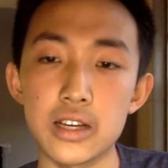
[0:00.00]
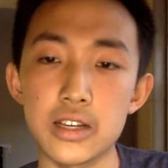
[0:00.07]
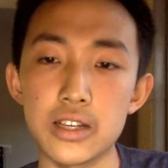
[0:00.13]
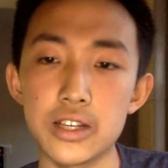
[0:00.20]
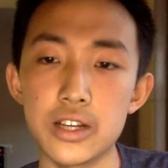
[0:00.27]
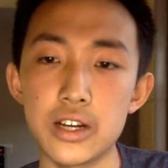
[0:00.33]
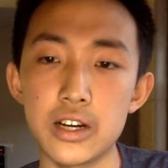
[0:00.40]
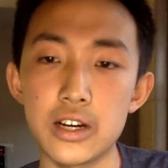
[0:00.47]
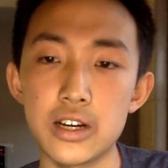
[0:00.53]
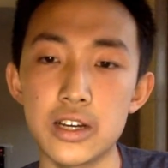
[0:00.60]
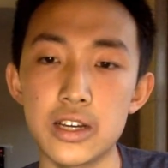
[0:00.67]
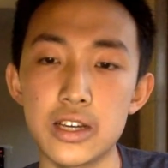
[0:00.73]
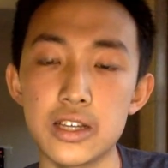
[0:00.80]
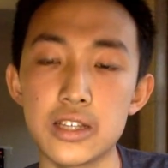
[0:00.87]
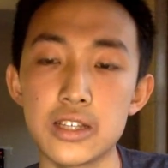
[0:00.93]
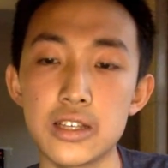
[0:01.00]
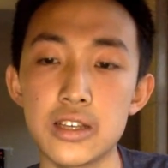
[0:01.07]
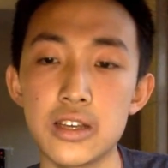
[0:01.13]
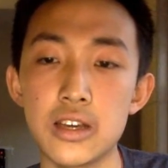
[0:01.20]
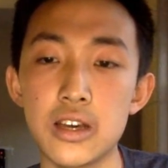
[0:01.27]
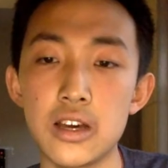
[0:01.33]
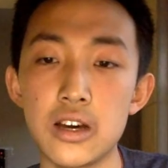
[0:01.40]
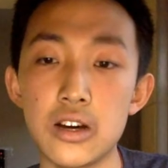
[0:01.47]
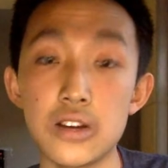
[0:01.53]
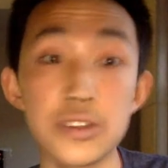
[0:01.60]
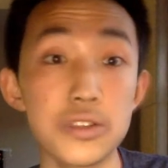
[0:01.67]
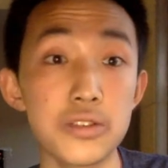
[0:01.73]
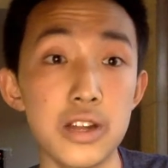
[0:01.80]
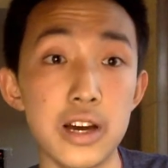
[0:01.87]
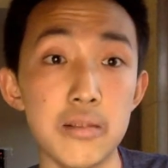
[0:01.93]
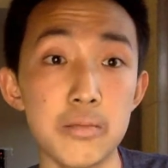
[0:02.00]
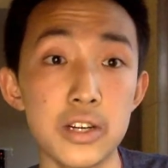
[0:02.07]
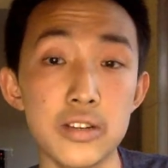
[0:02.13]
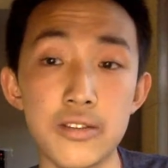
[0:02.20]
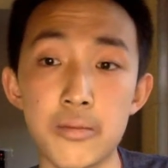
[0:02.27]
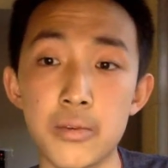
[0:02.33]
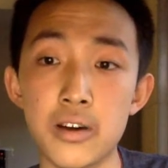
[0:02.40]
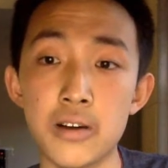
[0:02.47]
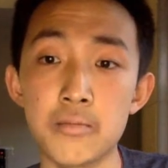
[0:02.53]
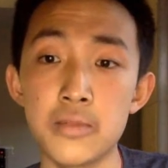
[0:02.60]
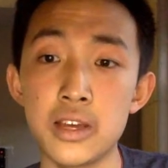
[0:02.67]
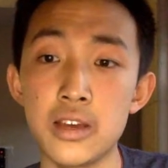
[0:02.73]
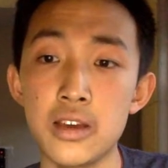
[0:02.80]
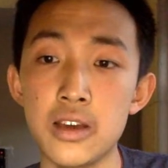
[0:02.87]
Yaw is also not much of a problem.